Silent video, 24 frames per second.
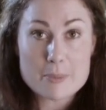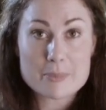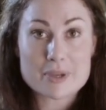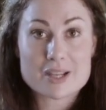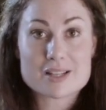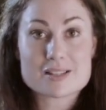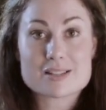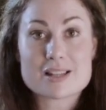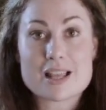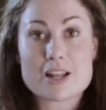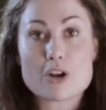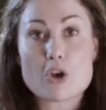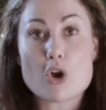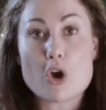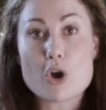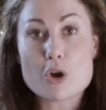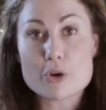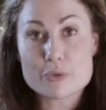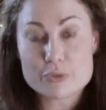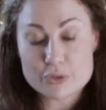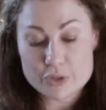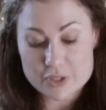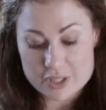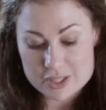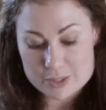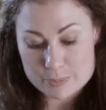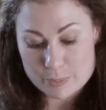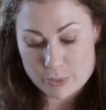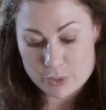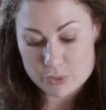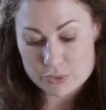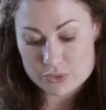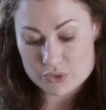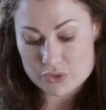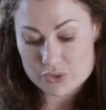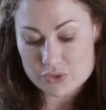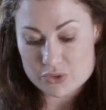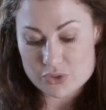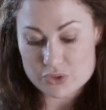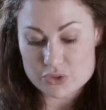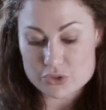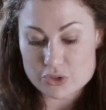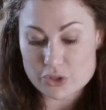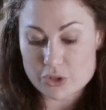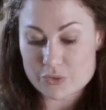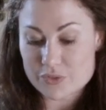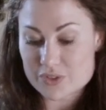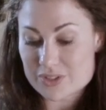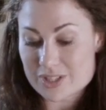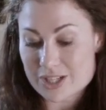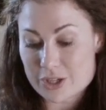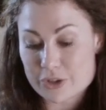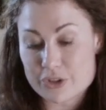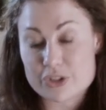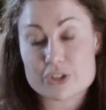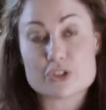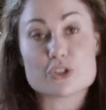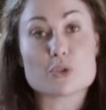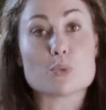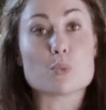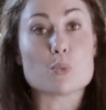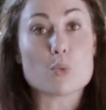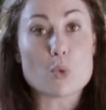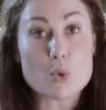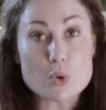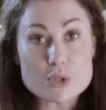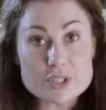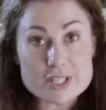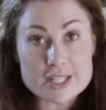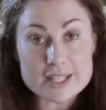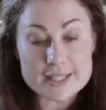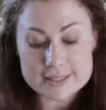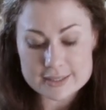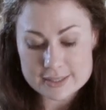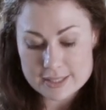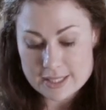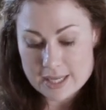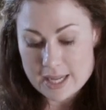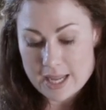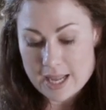because that overexposes the surface area to water